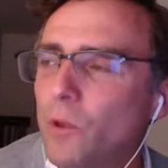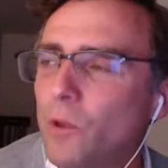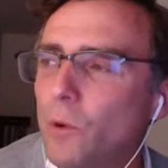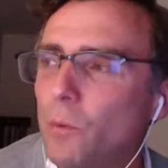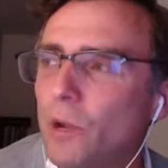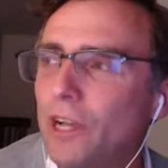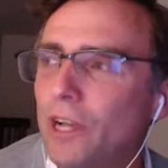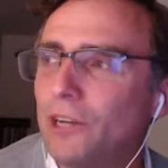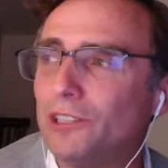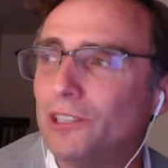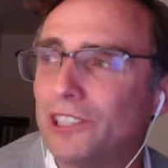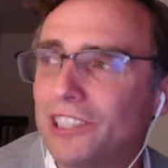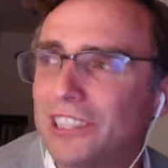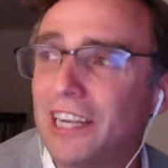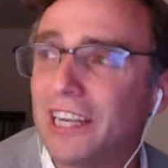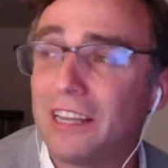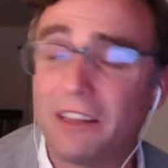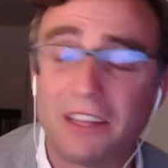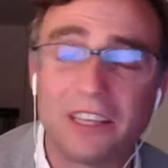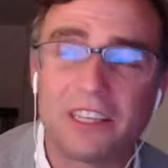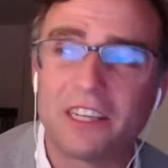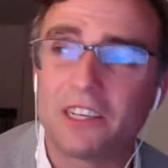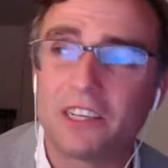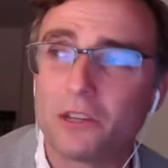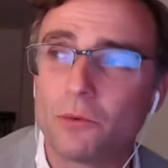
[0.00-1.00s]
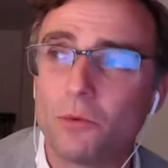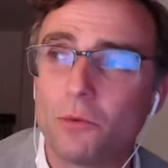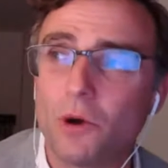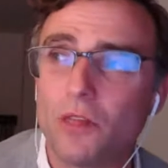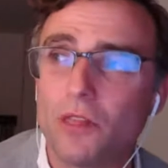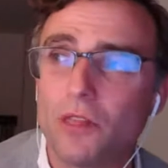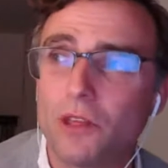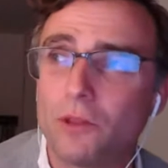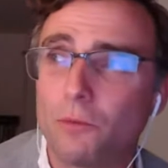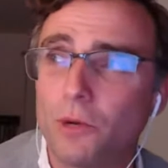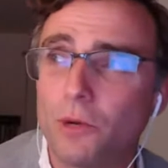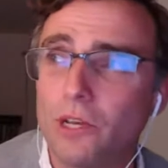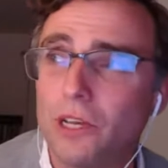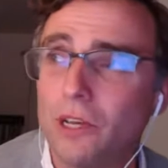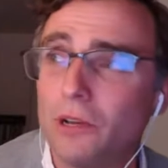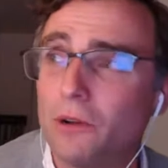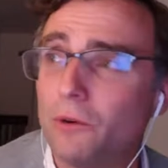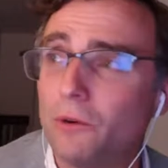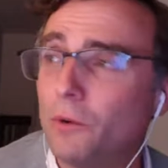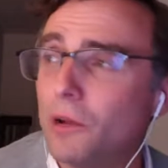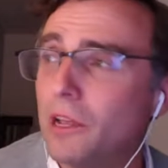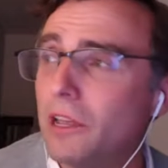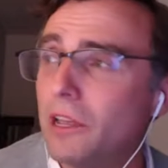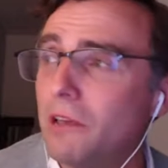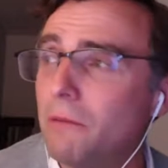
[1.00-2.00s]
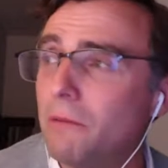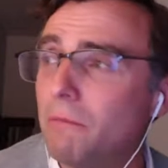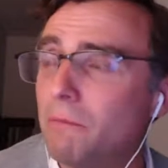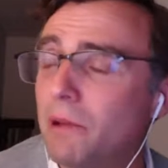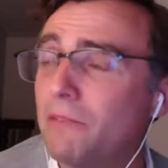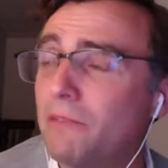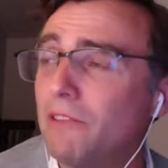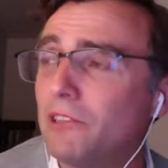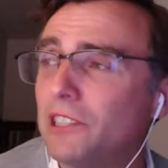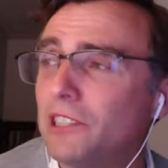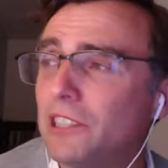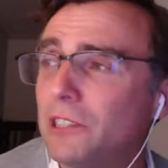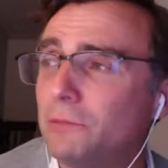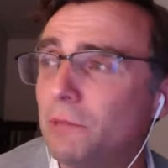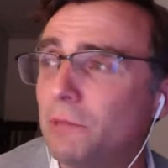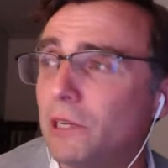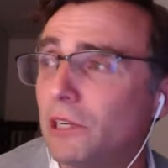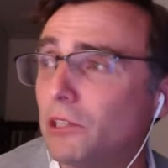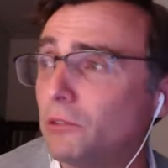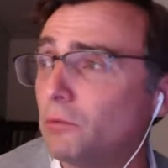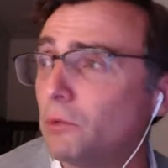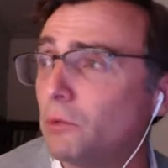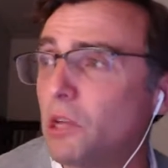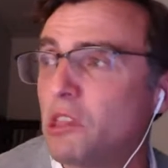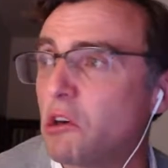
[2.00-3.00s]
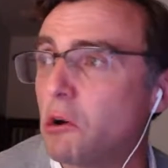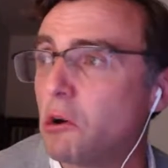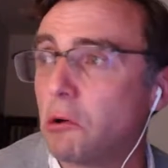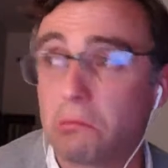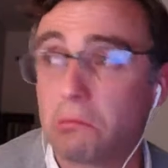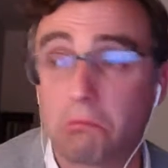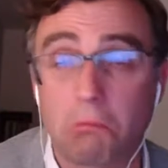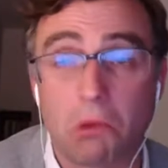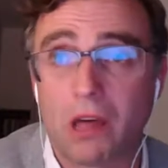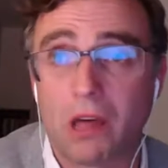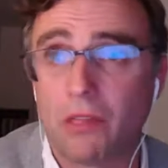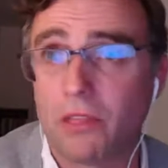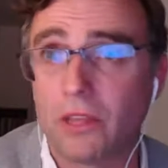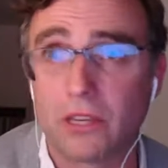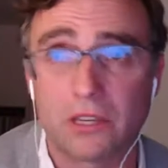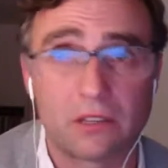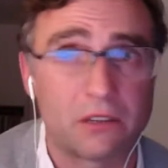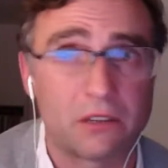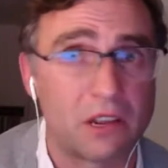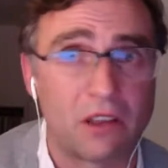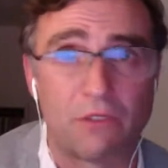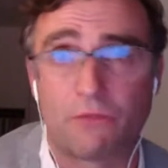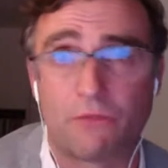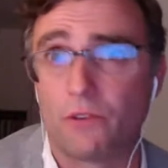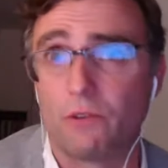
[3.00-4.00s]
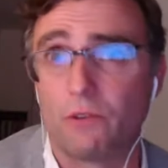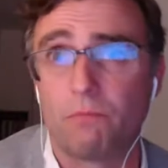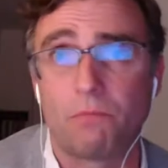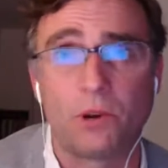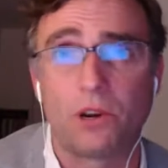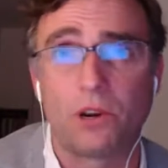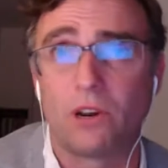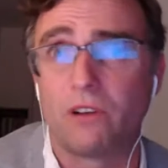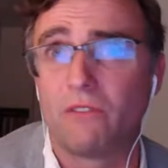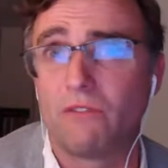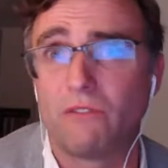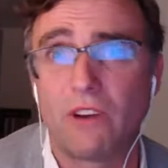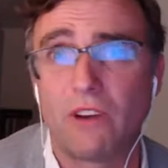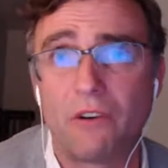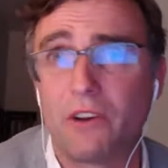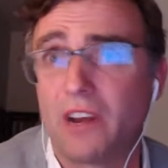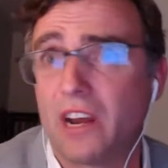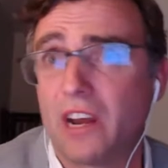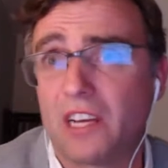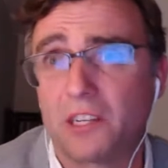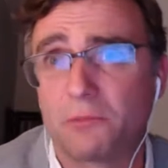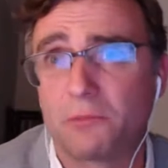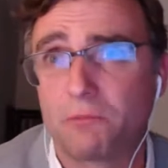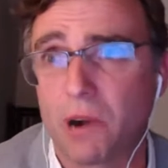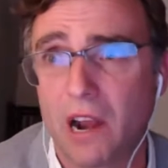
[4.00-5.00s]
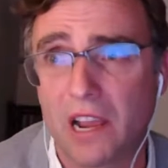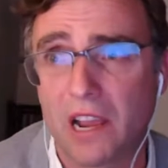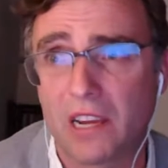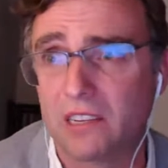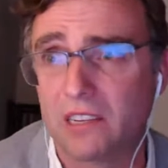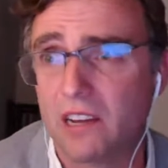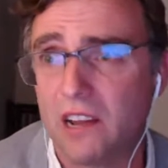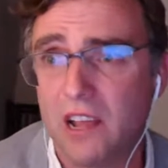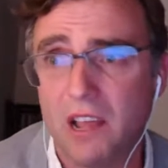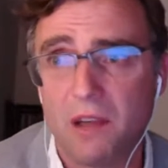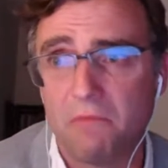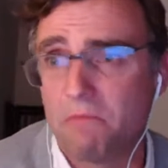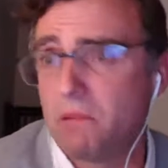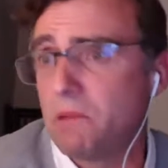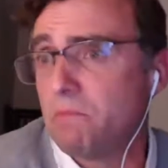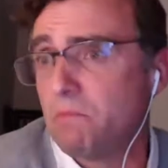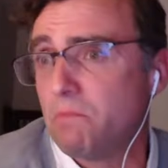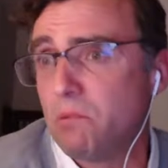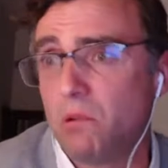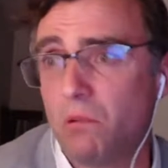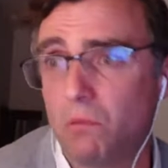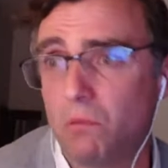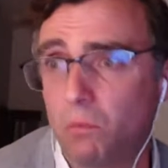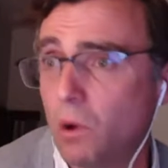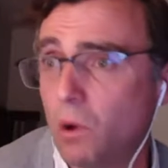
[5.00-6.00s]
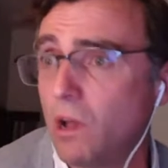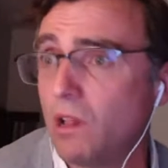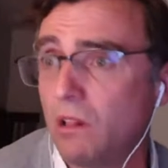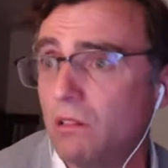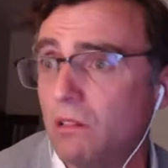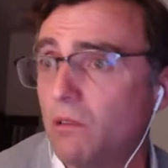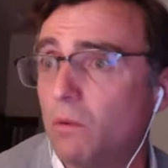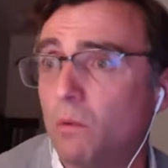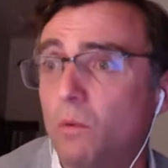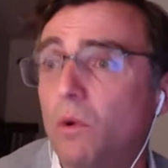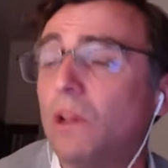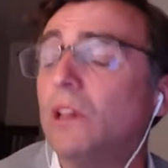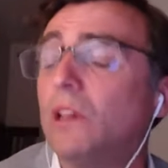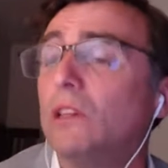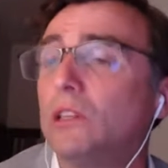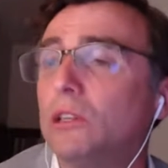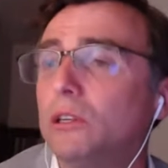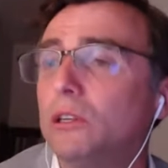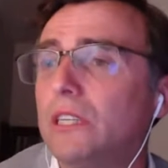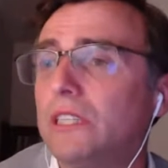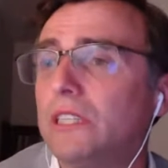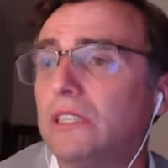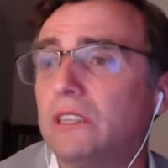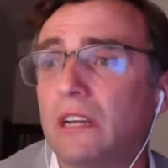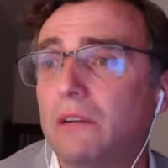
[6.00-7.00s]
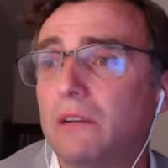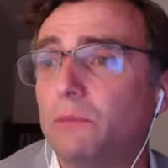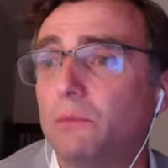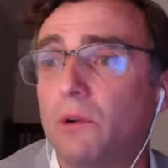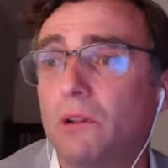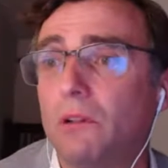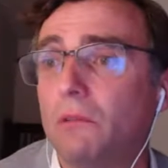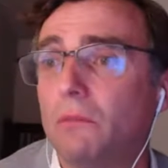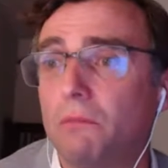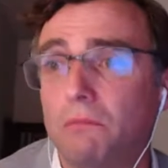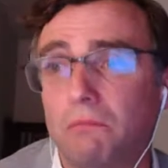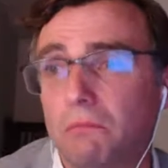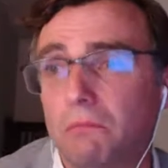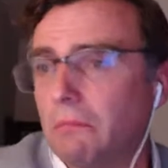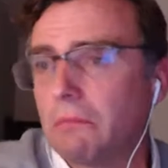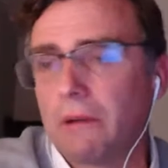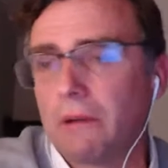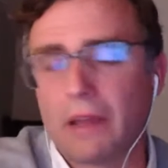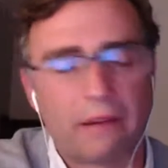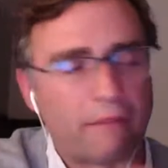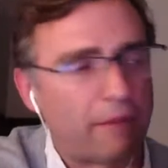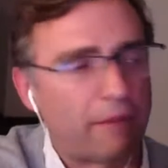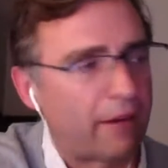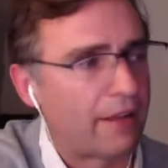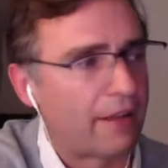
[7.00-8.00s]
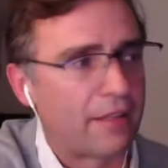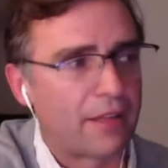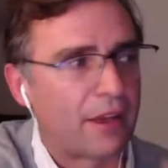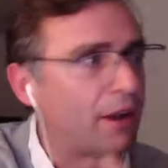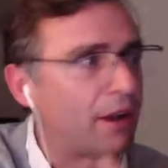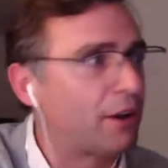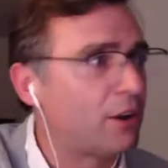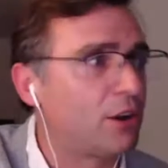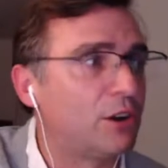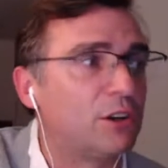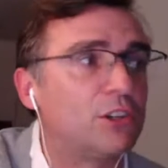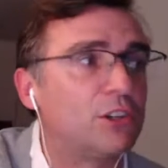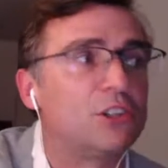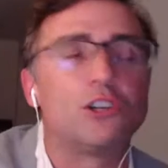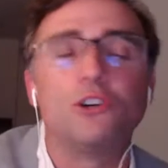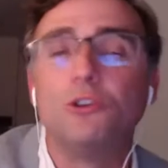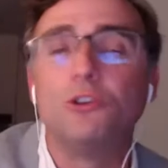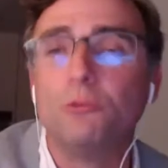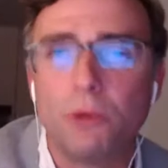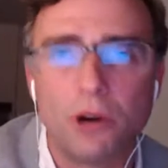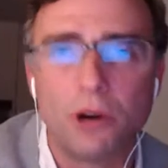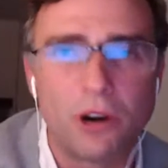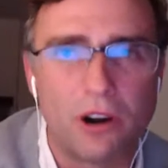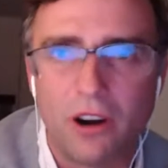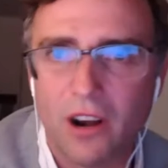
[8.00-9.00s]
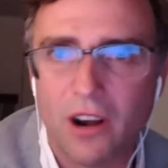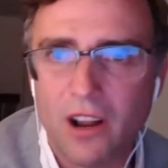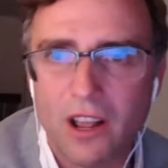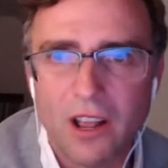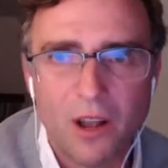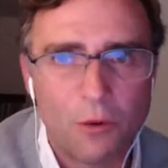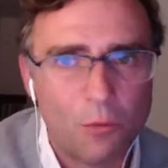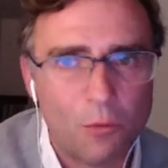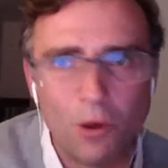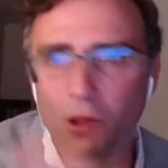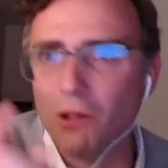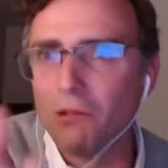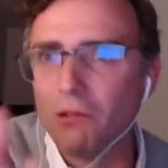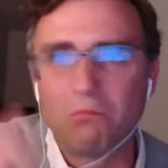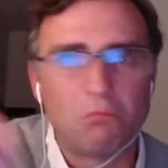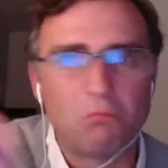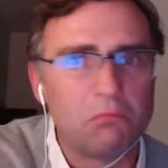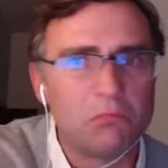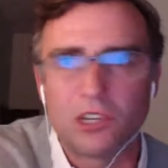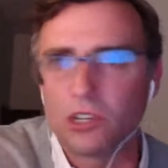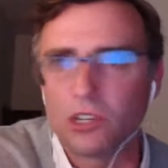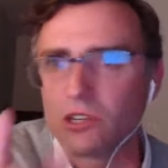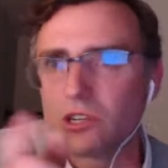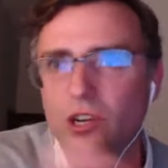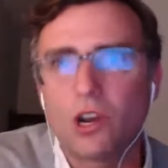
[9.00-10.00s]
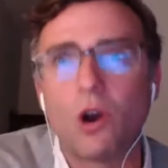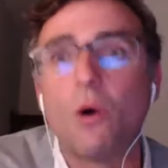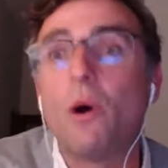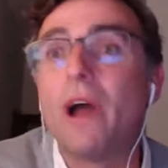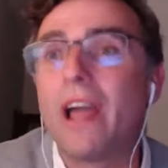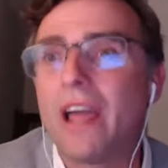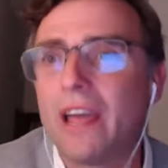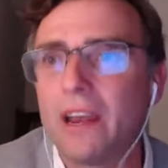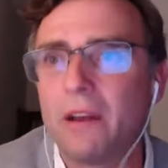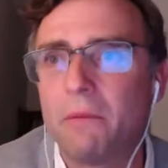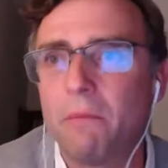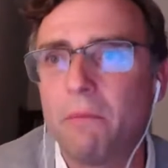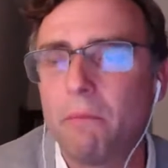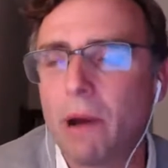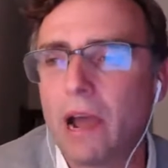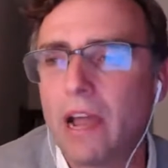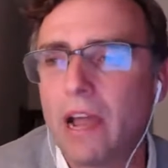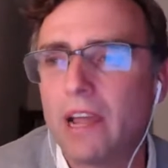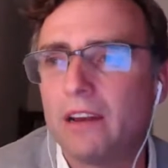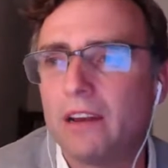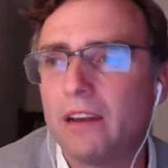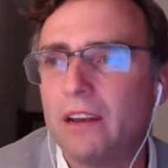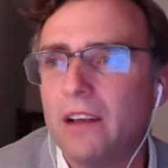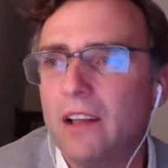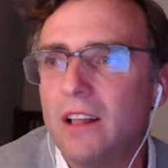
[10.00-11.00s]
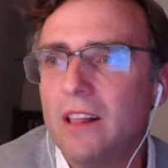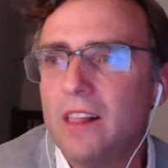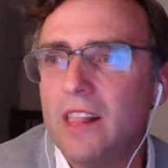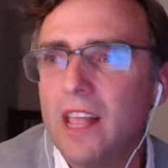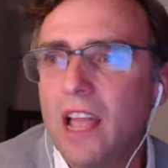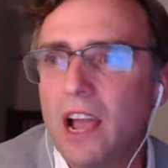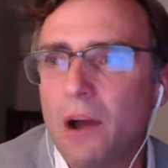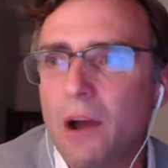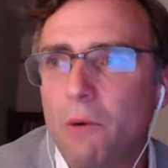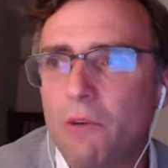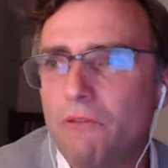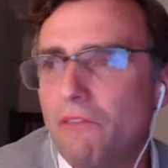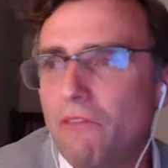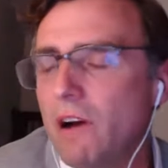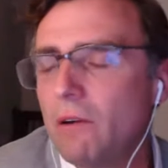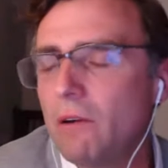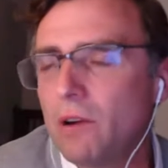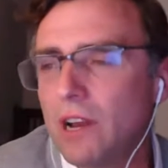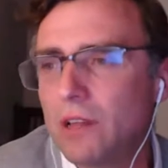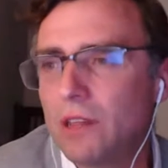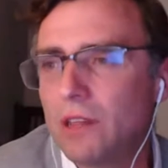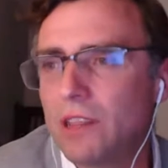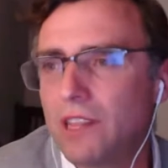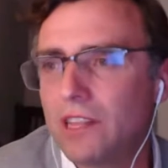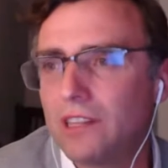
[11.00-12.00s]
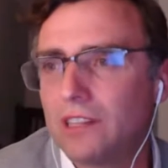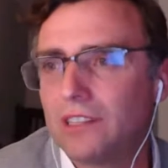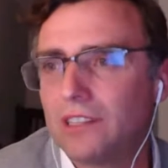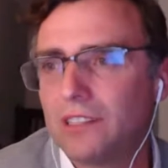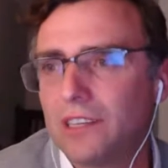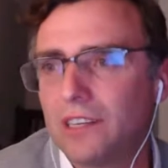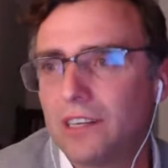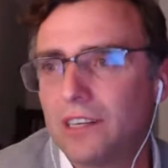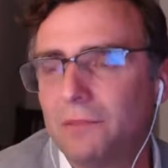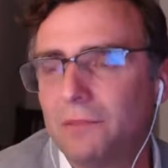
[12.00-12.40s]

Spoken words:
we could sell. This is the one that we pivoted, because we thought, well, this, if you put a very nice price, people will do it, and the consumer will just go ahead and buy it. And we found out that